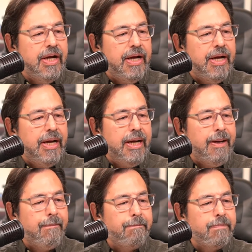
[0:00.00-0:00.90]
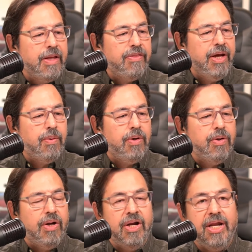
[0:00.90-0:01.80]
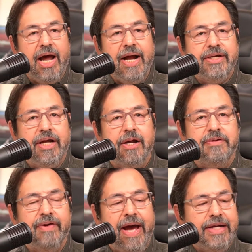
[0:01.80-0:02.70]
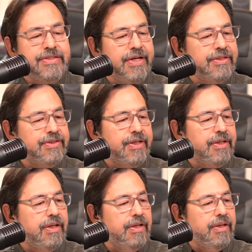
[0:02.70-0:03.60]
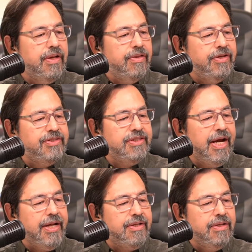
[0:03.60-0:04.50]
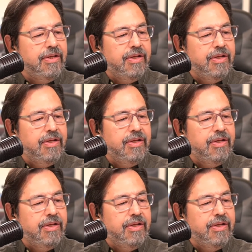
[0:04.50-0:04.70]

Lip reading: that were locked out of accessing the site,